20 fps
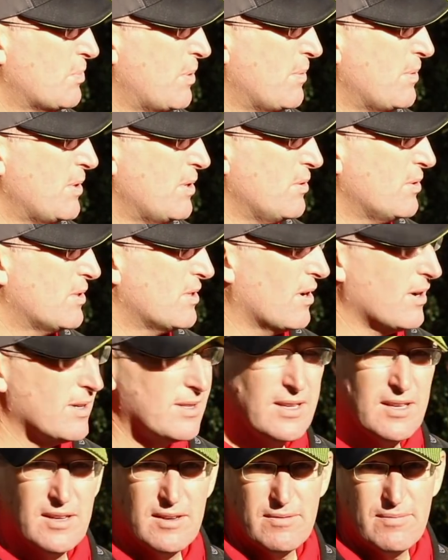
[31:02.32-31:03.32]
people use
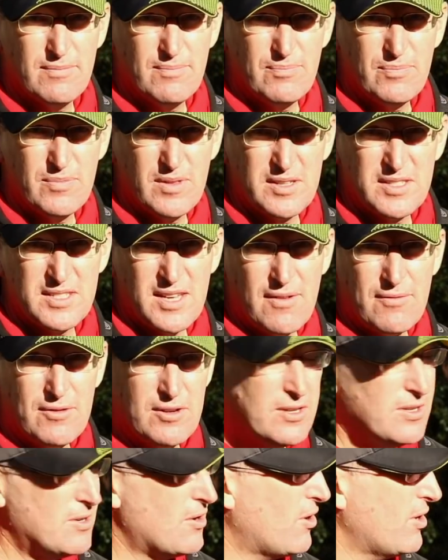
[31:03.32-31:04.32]
like the
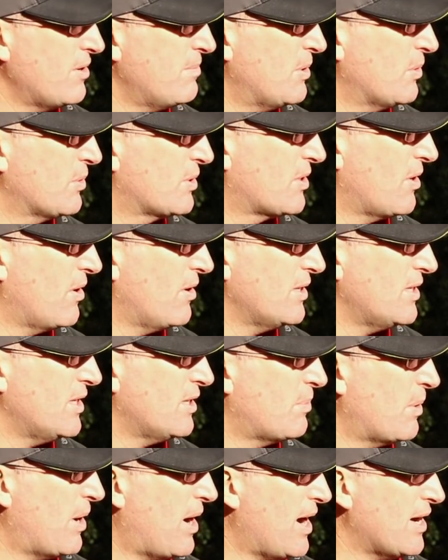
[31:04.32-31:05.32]
7 and 9 mil
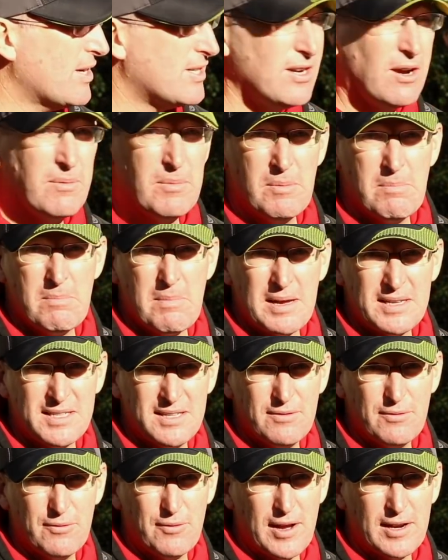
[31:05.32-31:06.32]
sizes, but actually I'm a
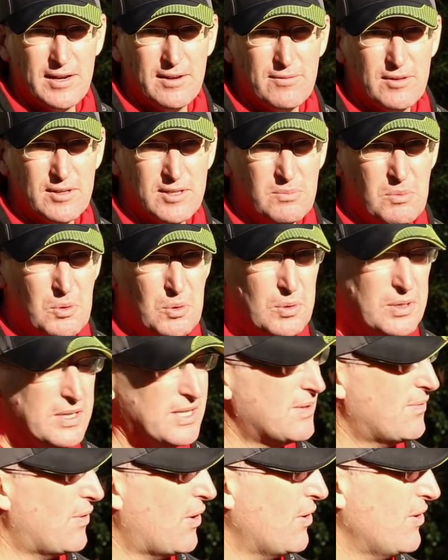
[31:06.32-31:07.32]
massive fan of the
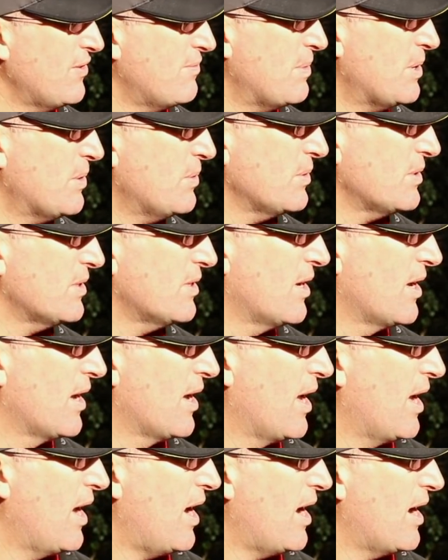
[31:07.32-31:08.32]
smallest 5 mils.
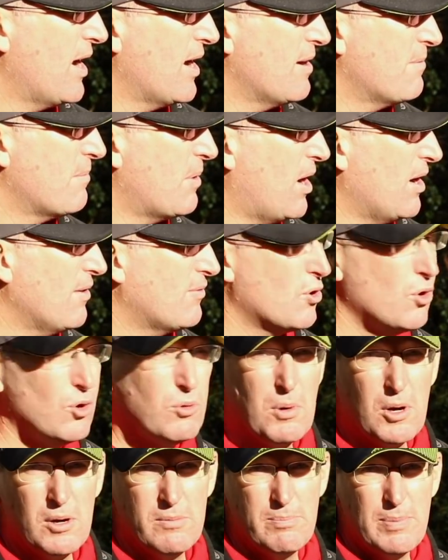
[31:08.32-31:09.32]
I've
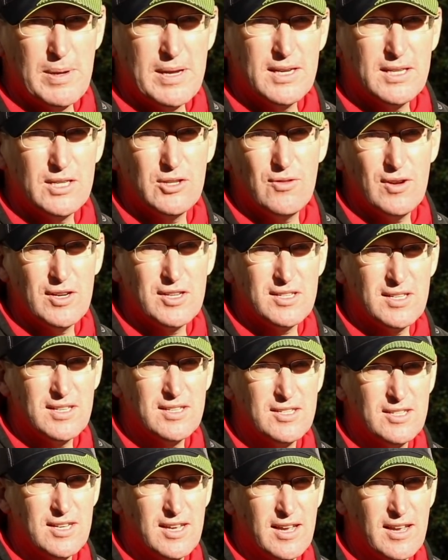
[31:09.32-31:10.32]
caught my biggest fish
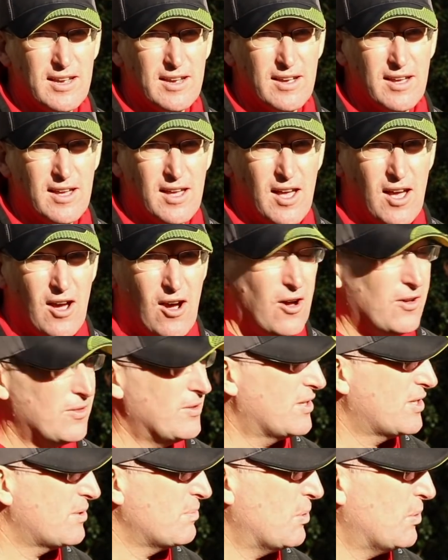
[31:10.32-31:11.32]
this year on
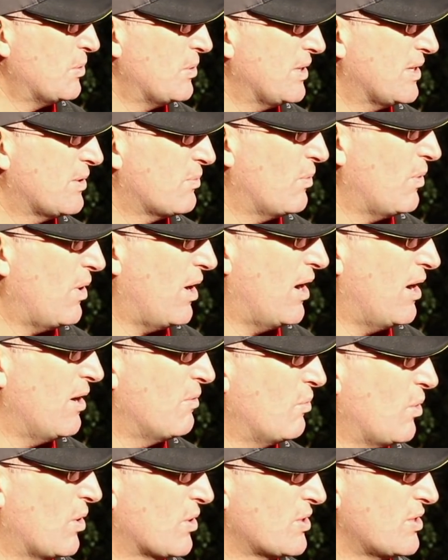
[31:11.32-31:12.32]
the smallest
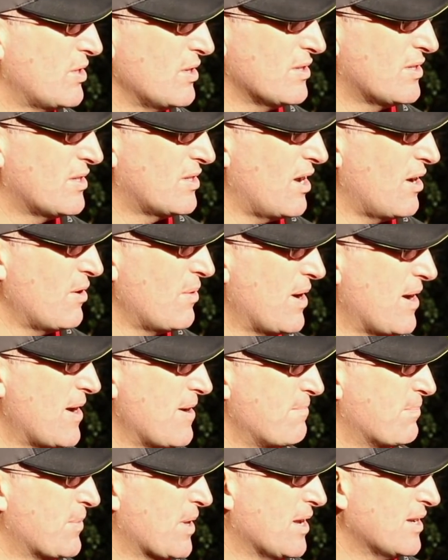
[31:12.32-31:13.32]
washers,
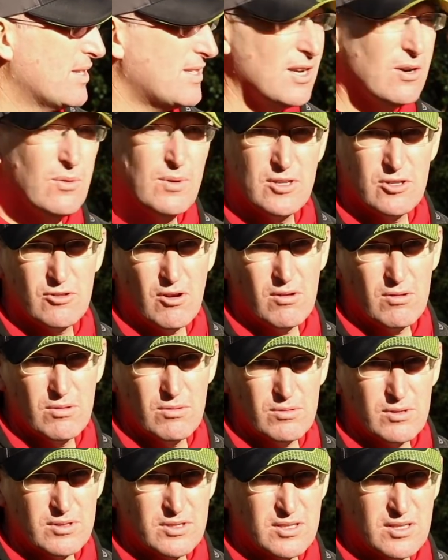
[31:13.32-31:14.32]
so still with strong
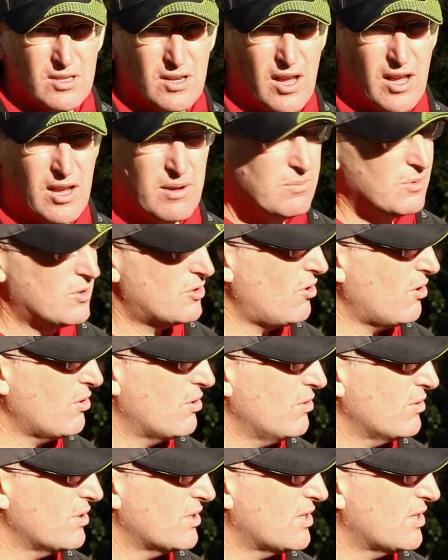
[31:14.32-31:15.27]
hooks and strong